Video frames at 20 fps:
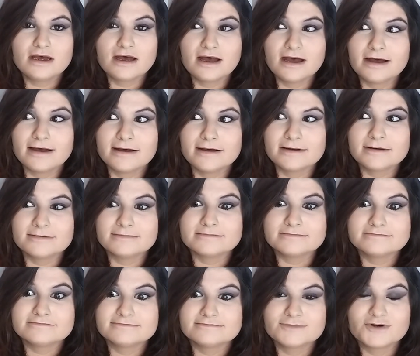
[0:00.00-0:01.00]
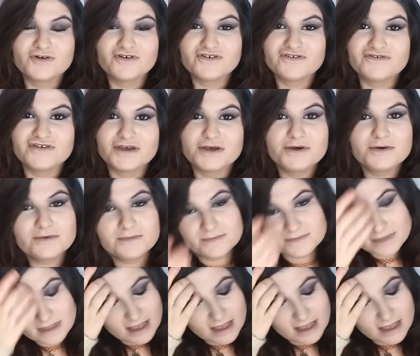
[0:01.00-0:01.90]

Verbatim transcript: um, review,